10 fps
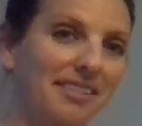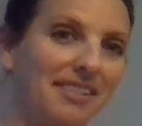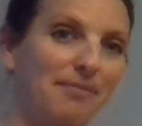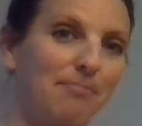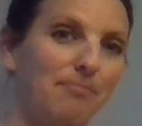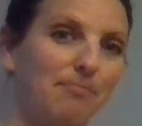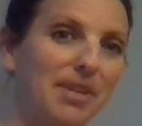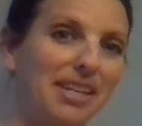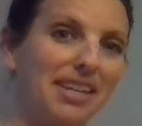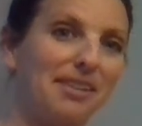the
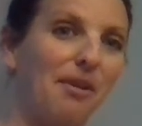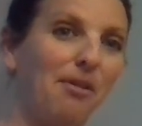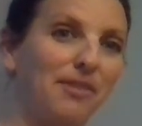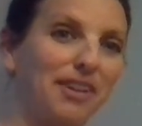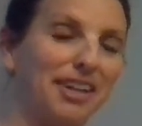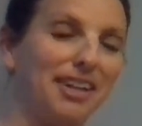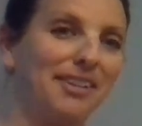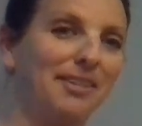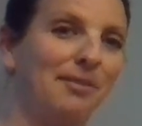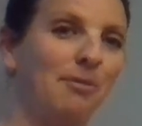median over
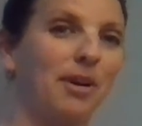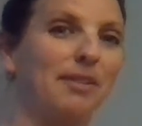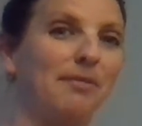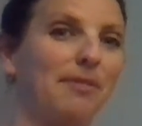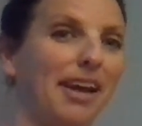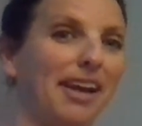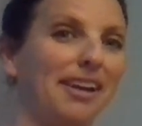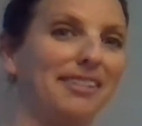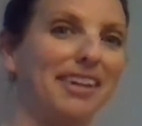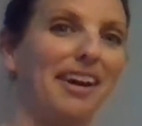one way
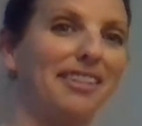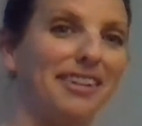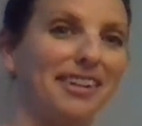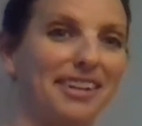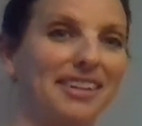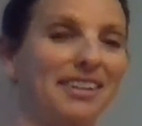or the other,